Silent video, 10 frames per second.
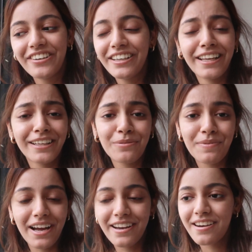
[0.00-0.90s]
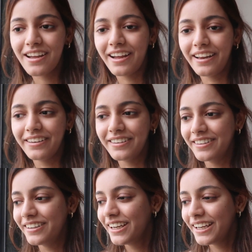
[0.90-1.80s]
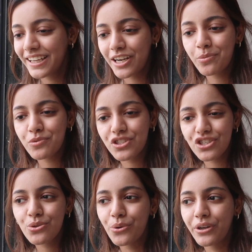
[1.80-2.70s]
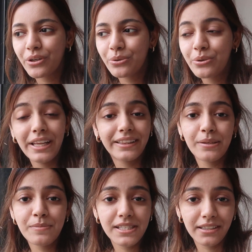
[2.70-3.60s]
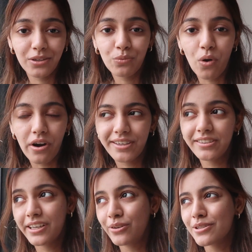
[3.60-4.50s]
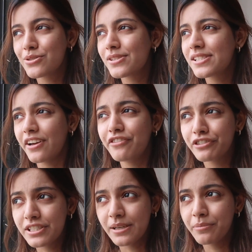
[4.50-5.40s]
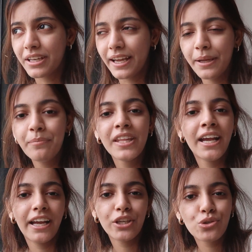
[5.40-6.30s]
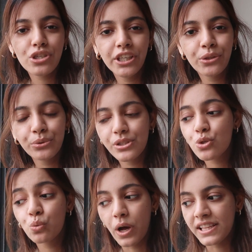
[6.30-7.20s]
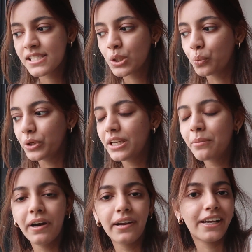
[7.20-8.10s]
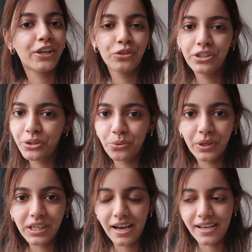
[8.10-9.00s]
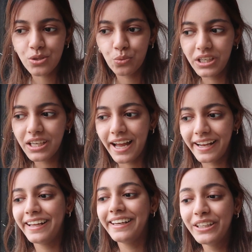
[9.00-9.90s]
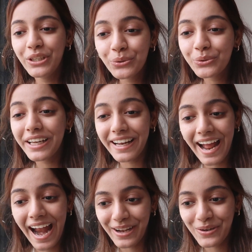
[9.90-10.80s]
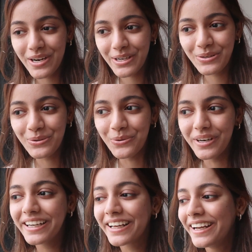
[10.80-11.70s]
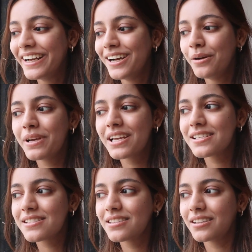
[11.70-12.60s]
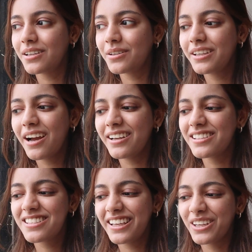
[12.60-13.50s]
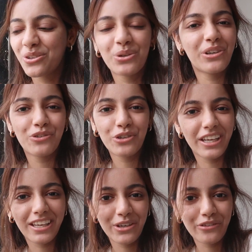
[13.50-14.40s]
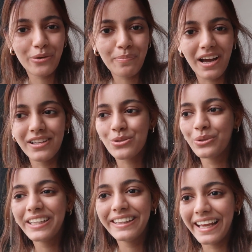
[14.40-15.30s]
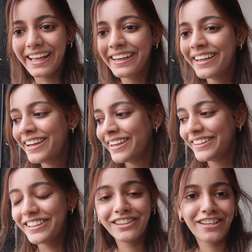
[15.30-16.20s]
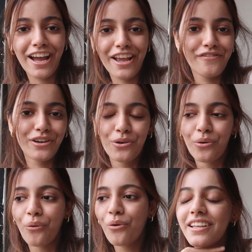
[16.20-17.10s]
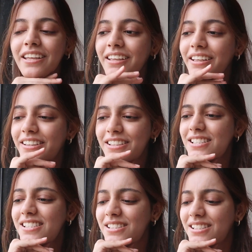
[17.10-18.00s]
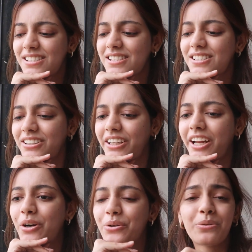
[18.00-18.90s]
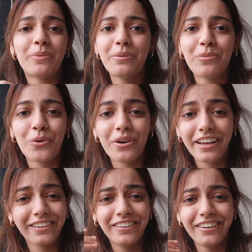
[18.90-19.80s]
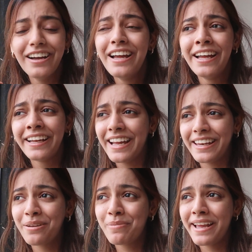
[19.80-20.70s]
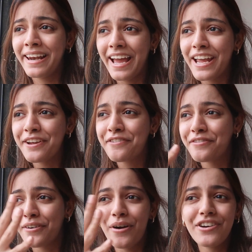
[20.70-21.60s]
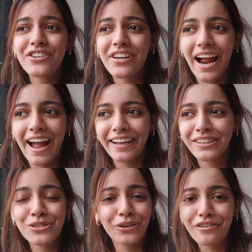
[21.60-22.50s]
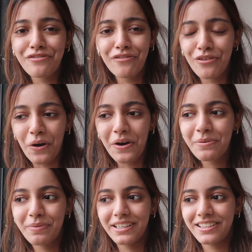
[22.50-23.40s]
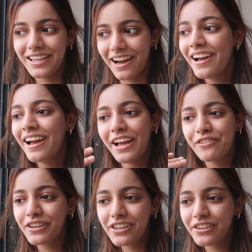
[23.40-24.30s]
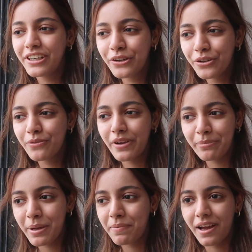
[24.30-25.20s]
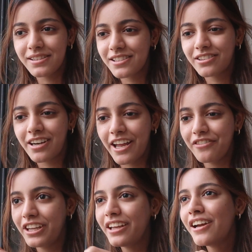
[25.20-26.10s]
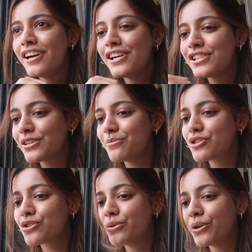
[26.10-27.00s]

Really like the plant. And yeah, I'm just going to let them sit in water and also sun for some time. I usually do this once a week, but I couldn't do it last week, and I knew that I had to do it because yeah, it's like, you know, if you take care of your plants, only then they thrive and grow. This is turning out to be more like a getting my life on track sort of a vlog. But yeah, I feel really good when my plants are thriving, so I'm just